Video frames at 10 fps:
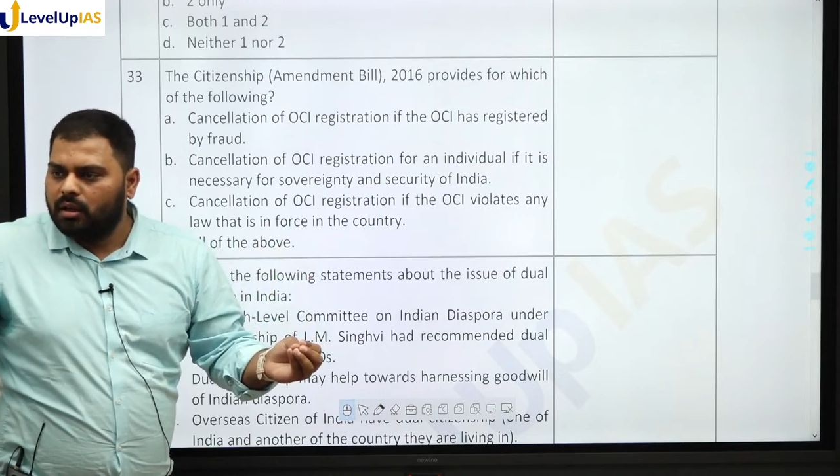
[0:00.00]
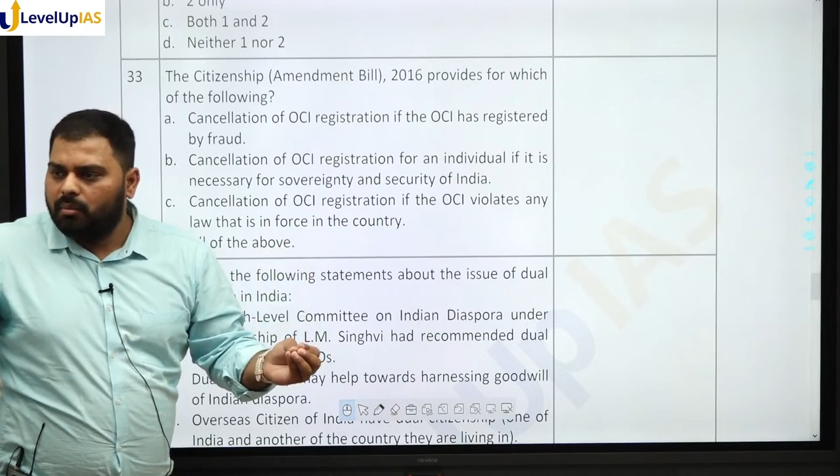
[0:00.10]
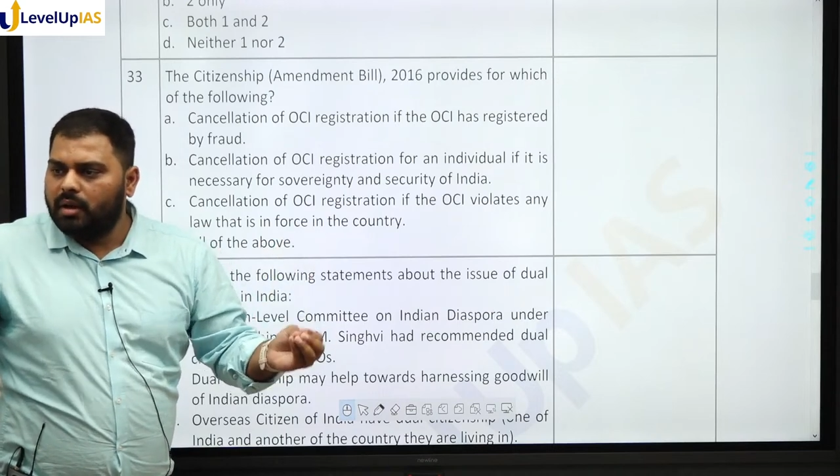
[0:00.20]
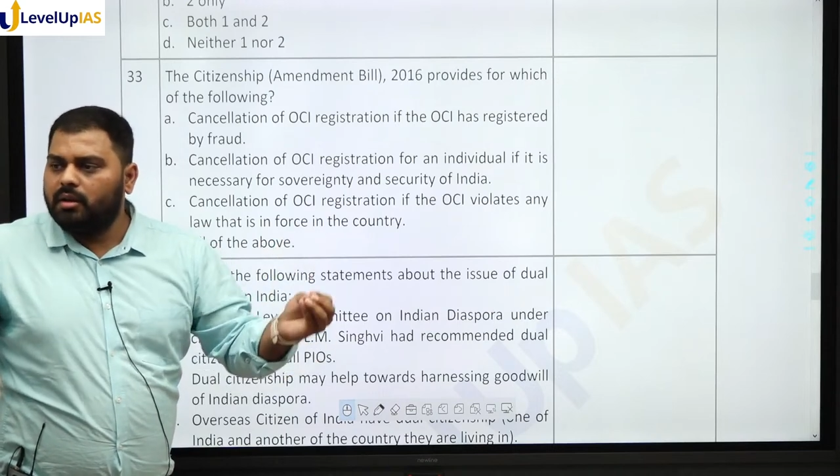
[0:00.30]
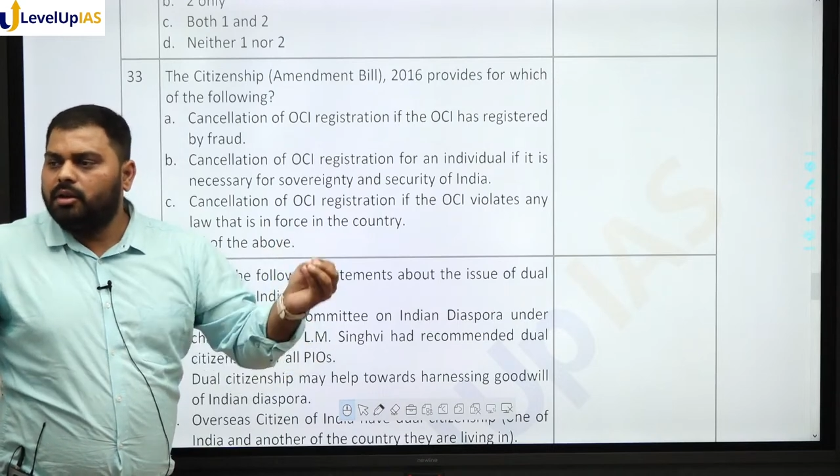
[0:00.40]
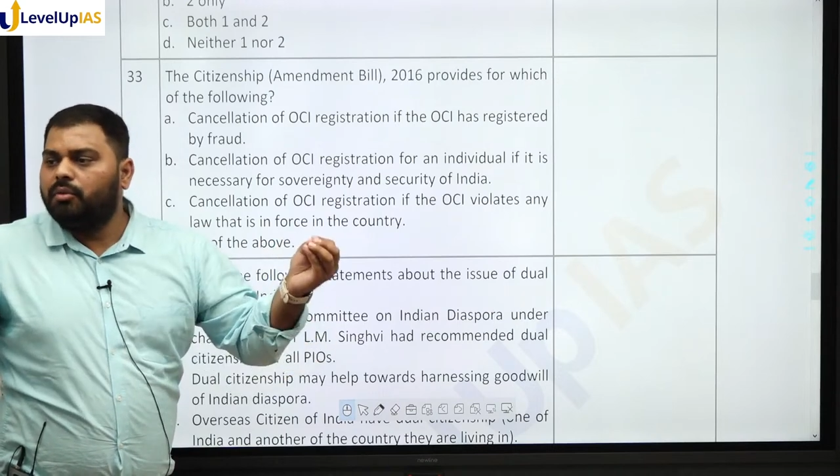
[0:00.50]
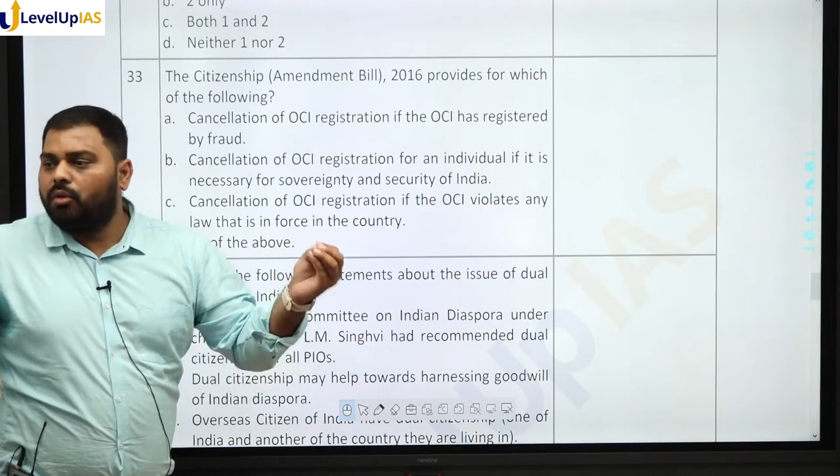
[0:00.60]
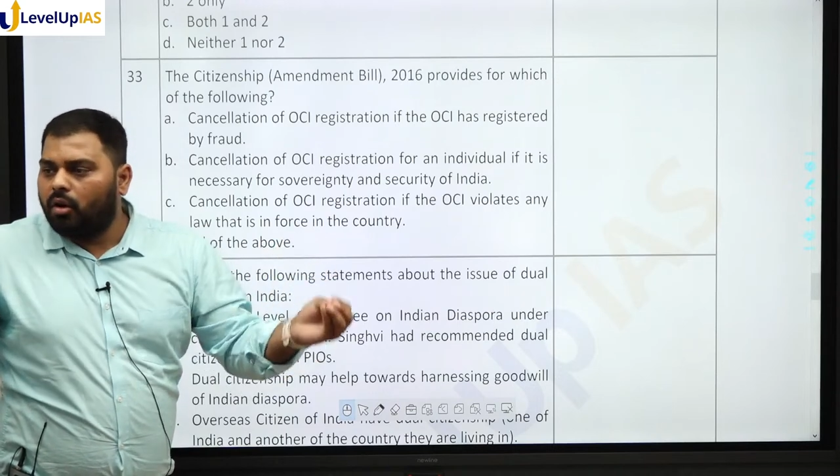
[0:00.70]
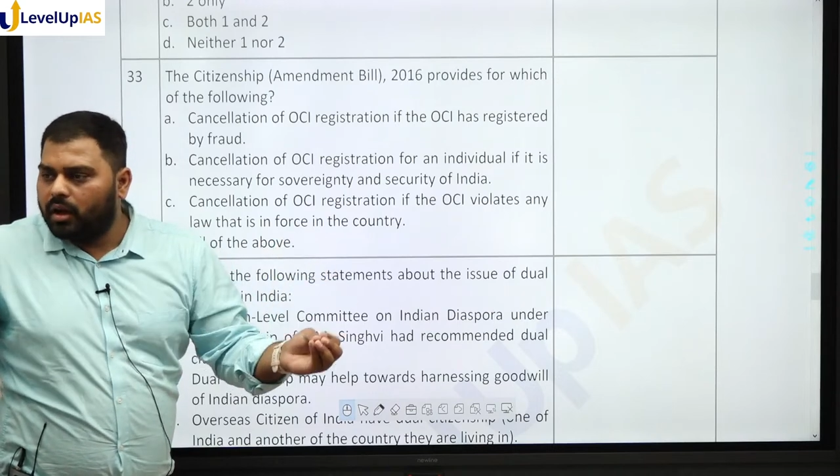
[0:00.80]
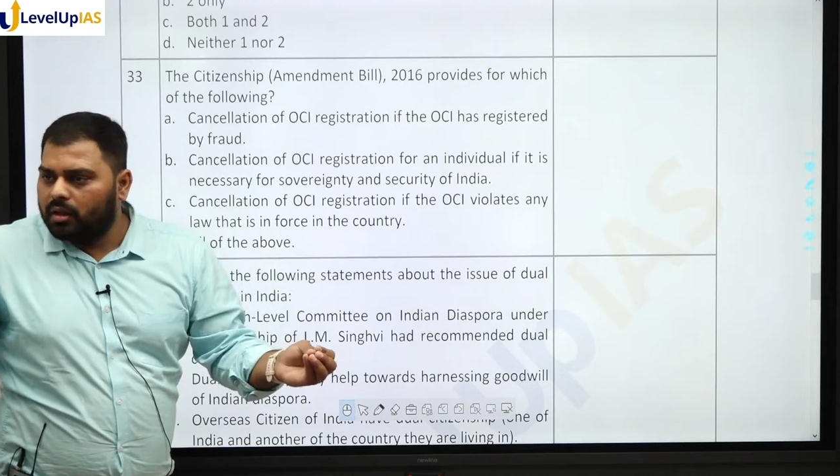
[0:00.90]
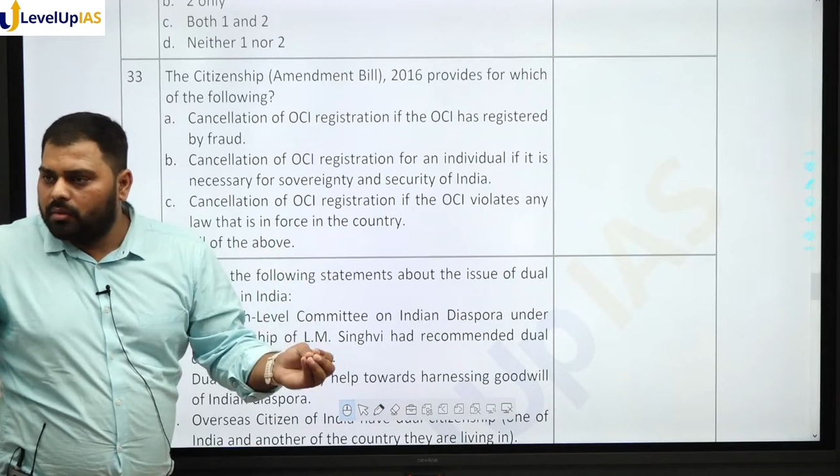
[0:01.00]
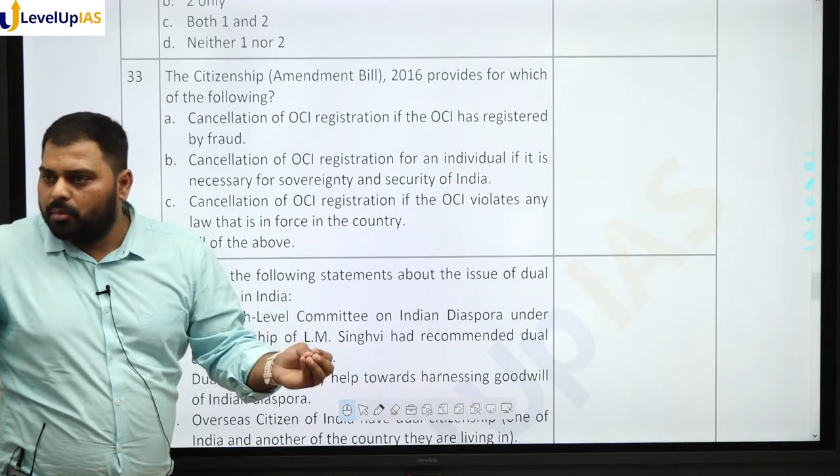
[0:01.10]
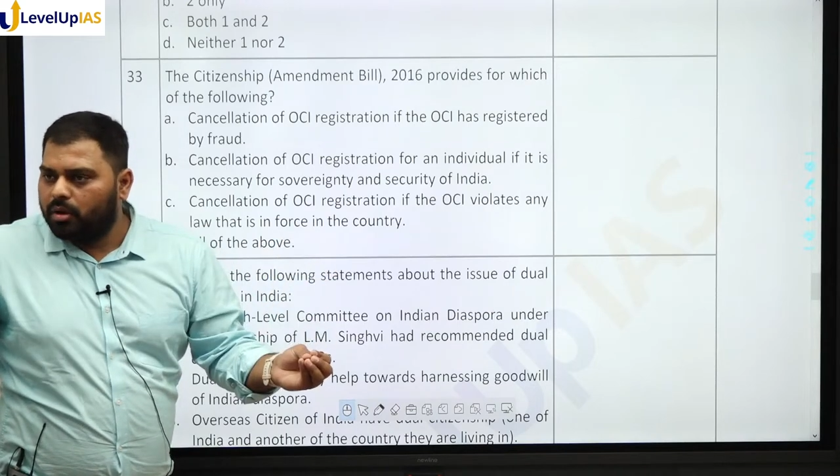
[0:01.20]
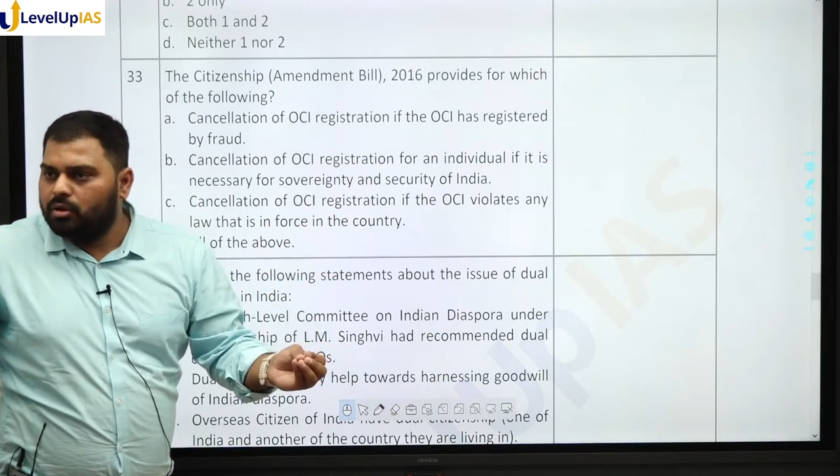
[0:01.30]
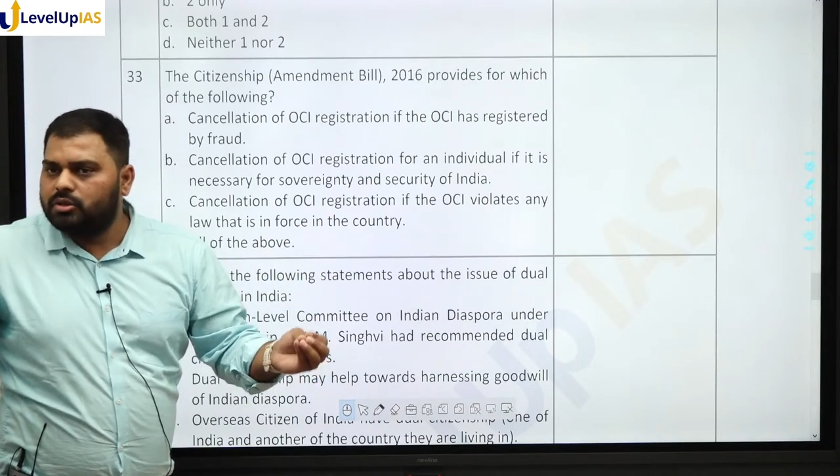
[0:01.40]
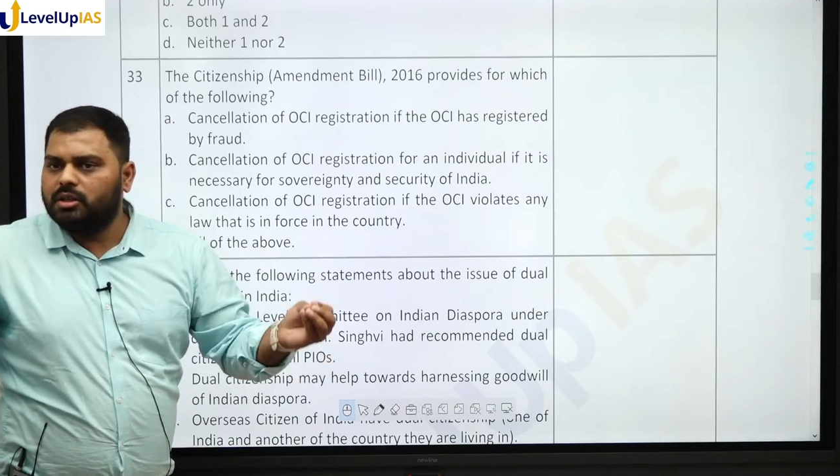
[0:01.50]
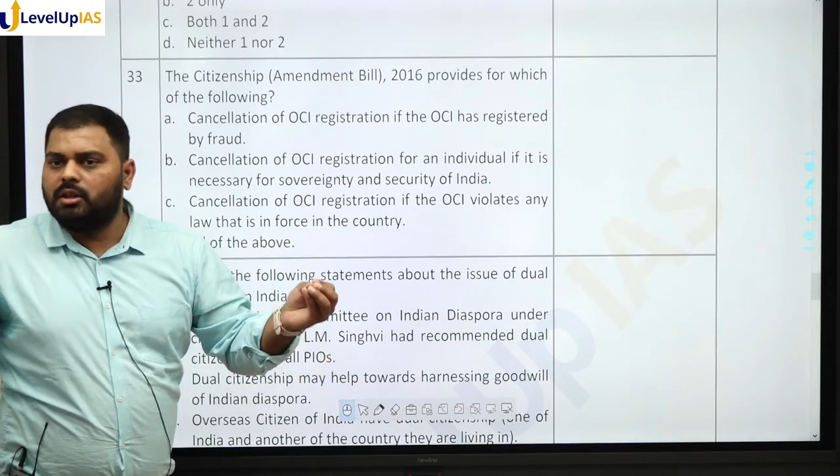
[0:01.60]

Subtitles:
by defrauding, producing